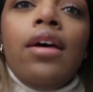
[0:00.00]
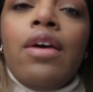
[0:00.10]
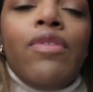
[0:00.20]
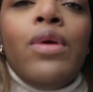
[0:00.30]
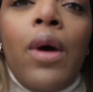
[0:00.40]

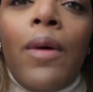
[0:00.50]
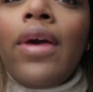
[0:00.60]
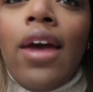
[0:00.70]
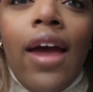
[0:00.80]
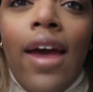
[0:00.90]
if you don't
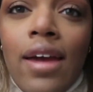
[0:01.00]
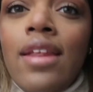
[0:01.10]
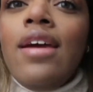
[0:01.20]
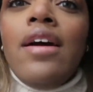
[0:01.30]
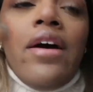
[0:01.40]
get
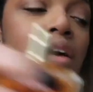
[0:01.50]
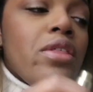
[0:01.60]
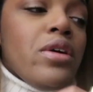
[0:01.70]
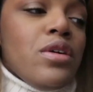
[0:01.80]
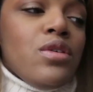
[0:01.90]
any
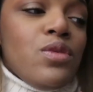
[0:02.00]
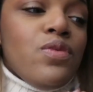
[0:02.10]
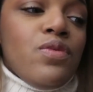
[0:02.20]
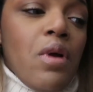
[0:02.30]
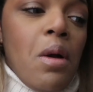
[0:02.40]
others
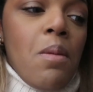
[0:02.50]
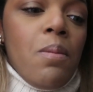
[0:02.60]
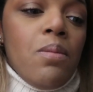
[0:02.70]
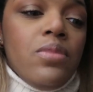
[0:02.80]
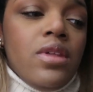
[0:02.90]

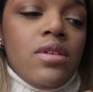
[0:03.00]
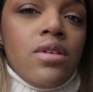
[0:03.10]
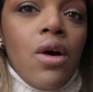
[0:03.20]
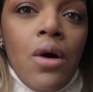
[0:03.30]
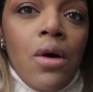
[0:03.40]
from this
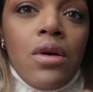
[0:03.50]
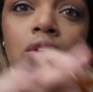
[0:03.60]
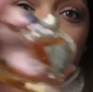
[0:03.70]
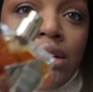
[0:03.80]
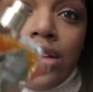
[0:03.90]
haul,
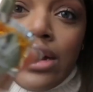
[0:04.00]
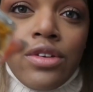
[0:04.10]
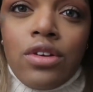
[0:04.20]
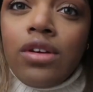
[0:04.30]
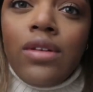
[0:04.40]
this
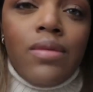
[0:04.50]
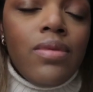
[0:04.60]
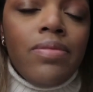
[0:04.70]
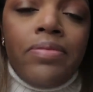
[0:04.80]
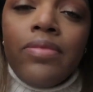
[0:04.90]
collection,
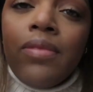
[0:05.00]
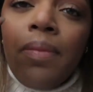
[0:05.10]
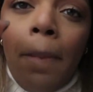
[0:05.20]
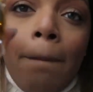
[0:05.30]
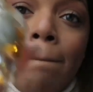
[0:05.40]

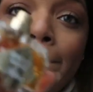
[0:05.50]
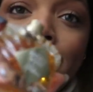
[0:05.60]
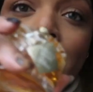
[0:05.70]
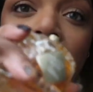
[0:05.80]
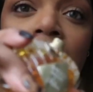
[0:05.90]

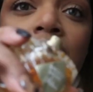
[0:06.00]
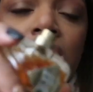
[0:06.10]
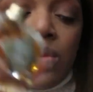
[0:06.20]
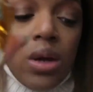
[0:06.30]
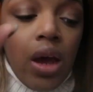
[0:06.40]
get
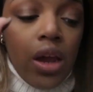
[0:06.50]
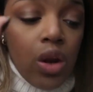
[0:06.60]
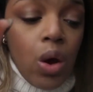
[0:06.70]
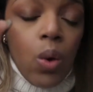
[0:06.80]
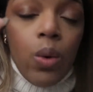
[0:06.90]
this one. I
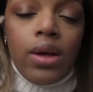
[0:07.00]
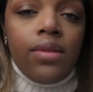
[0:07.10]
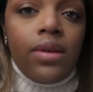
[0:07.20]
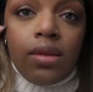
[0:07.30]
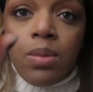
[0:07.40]
know
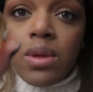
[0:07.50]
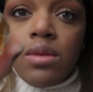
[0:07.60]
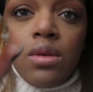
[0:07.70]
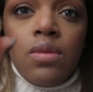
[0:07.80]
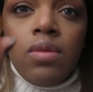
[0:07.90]
it's
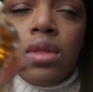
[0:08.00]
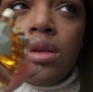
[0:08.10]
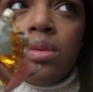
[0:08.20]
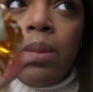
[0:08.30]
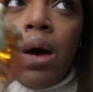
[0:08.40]
expensive.
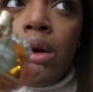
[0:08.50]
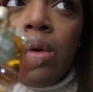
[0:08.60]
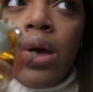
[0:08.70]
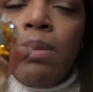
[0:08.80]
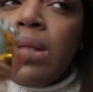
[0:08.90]
This bottle,
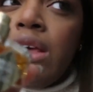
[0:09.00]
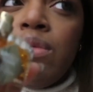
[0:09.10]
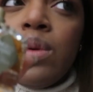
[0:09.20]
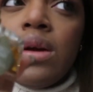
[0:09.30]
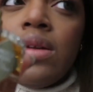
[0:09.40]
I
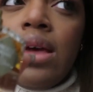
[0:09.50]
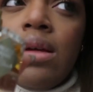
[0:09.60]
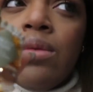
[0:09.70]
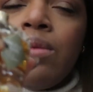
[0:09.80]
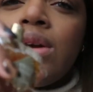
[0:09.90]
believe, real
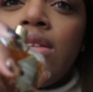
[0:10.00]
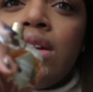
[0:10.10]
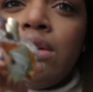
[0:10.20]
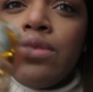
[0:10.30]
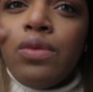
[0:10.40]

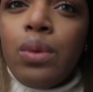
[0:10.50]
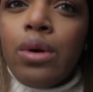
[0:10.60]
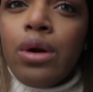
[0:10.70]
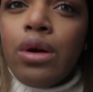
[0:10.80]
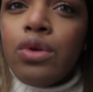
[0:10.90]
retails
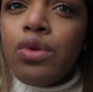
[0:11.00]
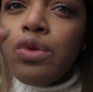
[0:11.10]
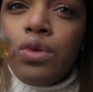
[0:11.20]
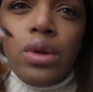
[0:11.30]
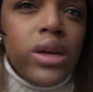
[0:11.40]
for
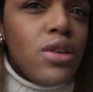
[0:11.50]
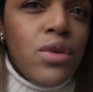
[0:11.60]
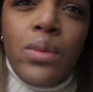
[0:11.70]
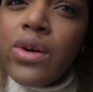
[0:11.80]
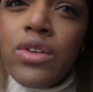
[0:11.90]
like
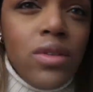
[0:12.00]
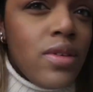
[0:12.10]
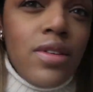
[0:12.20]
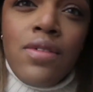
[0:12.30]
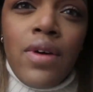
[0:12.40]
two hundred
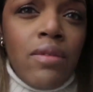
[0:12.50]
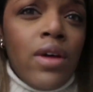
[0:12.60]
sixty-five